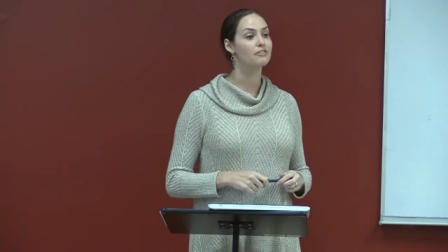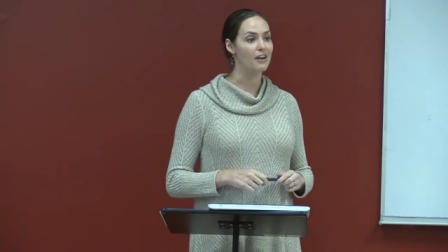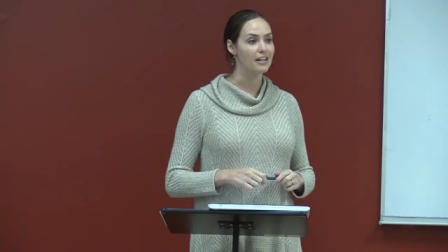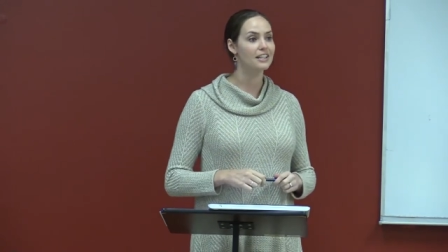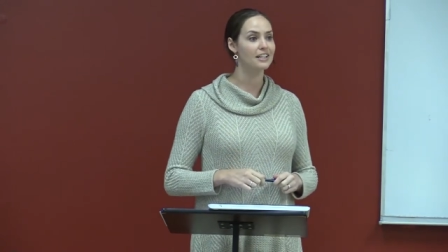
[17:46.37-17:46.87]

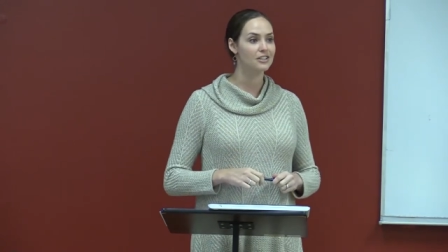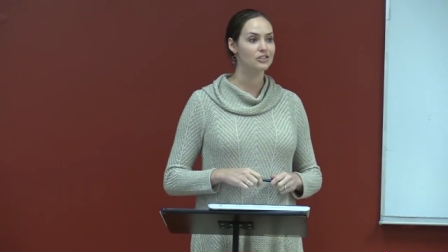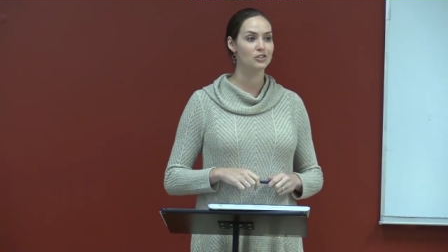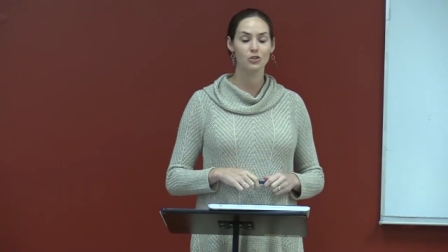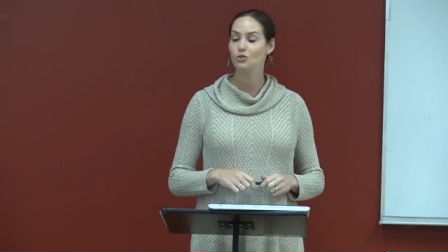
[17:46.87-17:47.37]
finding an
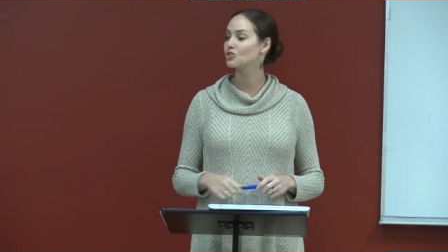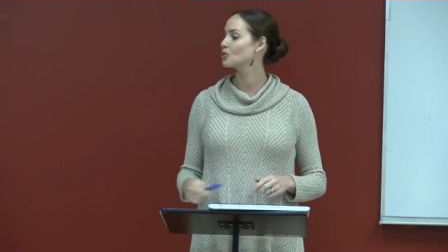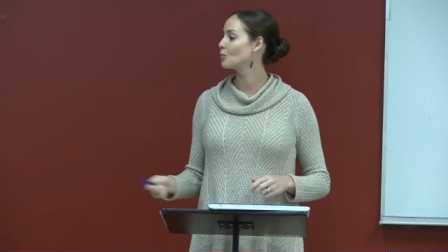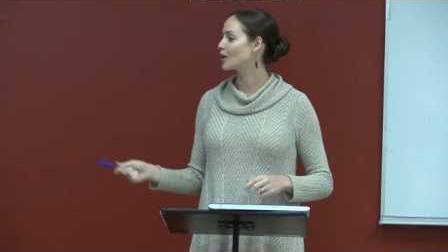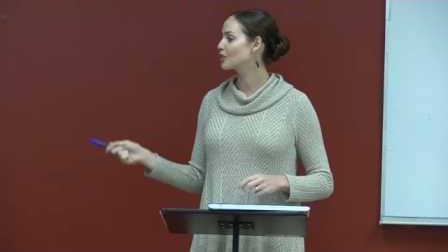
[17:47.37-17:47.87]

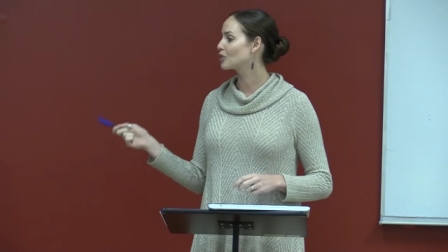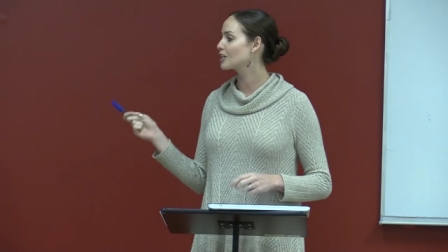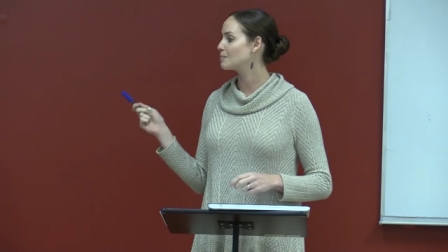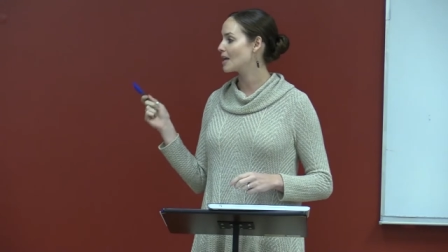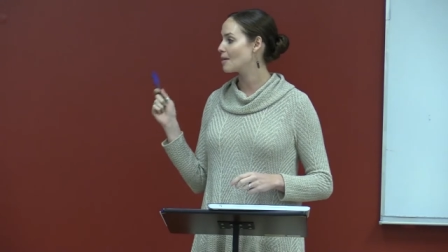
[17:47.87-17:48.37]
institution where you're going to